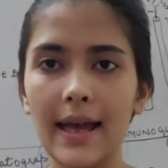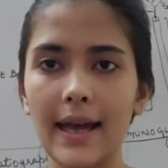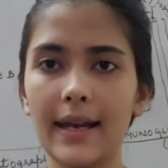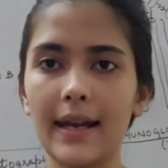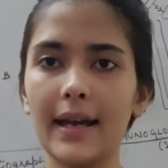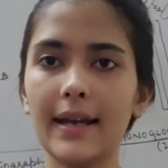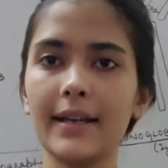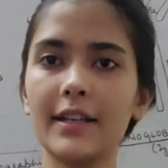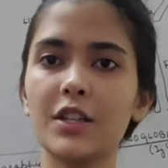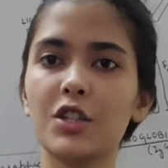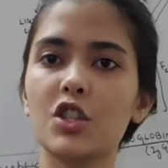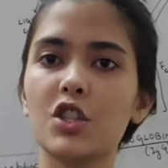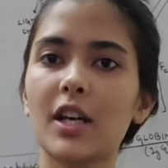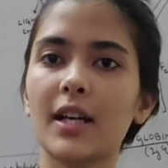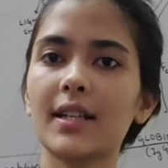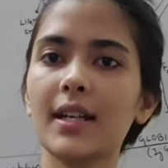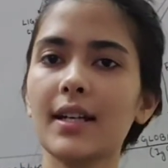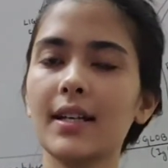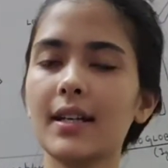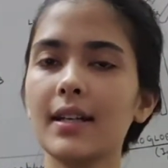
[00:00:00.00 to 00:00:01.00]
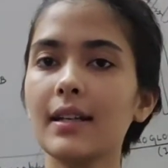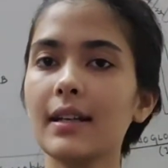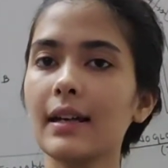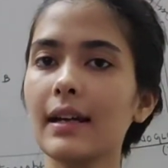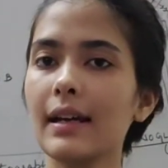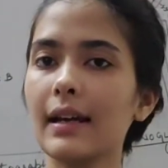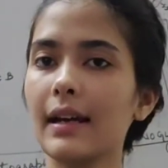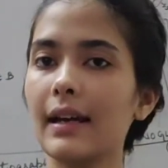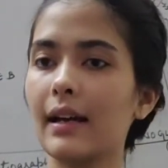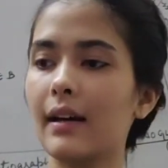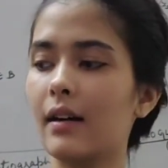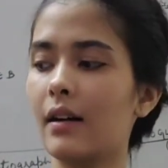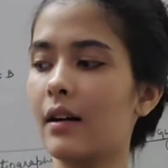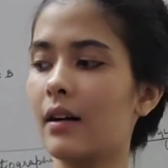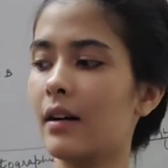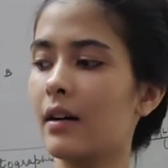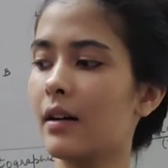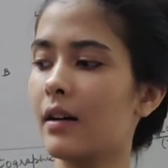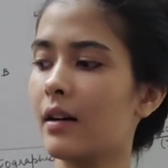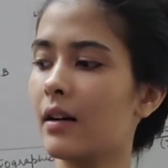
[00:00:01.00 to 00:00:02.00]
and I injected in a
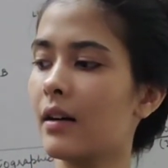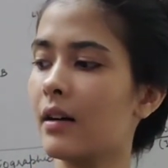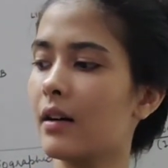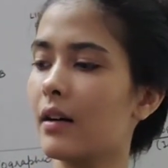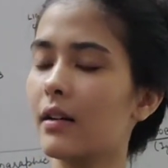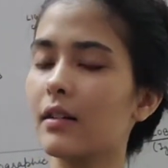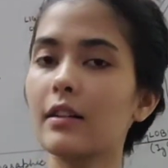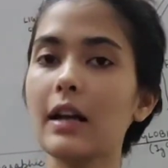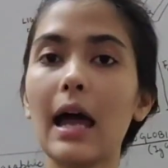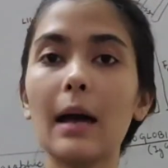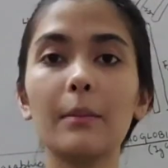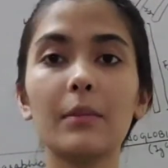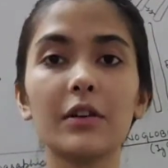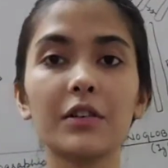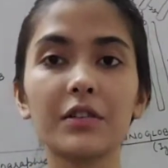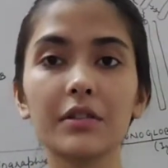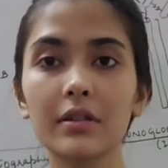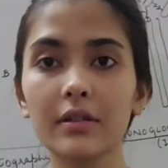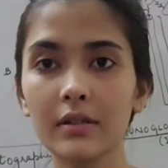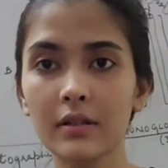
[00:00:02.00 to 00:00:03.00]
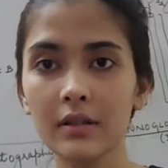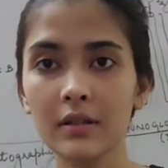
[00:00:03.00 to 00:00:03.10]
rabbit.